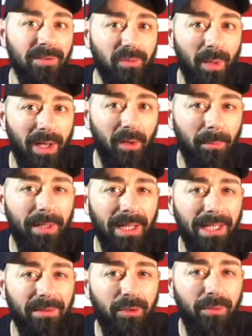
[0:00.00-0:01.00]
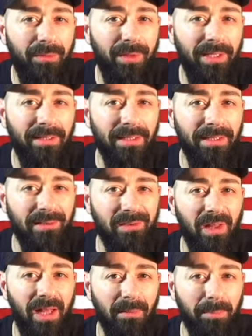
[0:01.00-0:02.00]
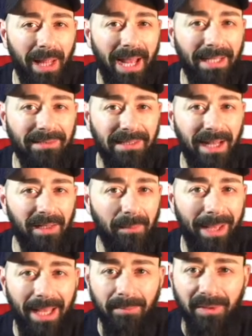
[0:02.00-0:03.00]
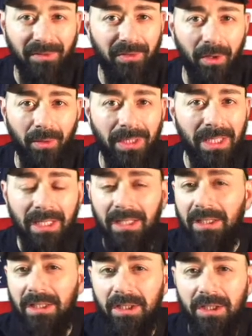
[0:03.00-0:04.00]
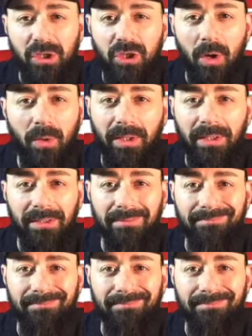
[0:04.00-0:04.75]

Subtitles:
as well, but I do think that there's a lot of blacks in Alabama, so the joke